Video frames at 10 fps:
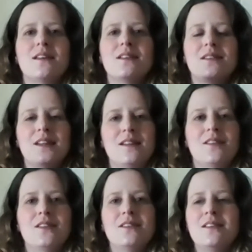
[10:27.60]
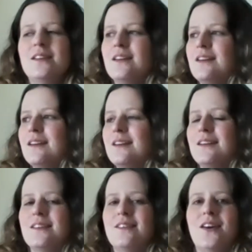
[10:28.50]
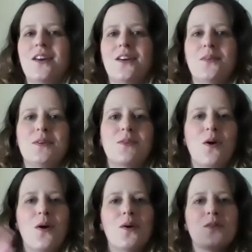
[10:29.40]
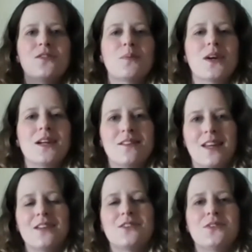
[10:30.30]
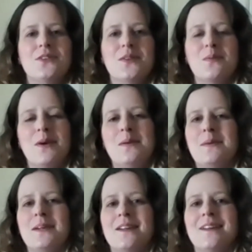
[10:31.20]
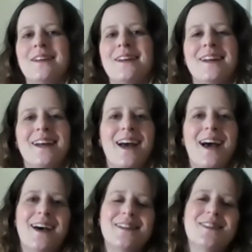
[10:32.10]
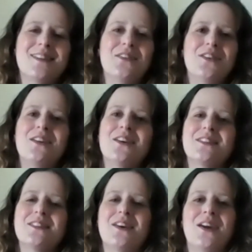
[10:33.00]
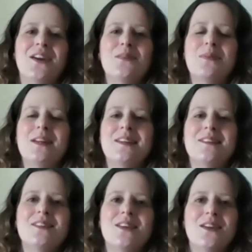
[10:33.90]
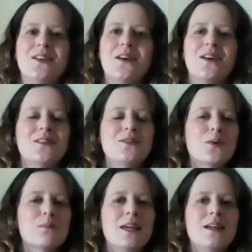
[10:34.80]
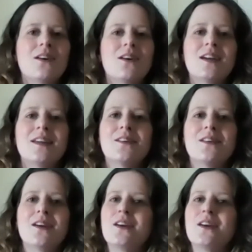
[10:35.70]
season. So we've got our spring schedule at the moment. And so if you'd like to know, please do either drop me a line,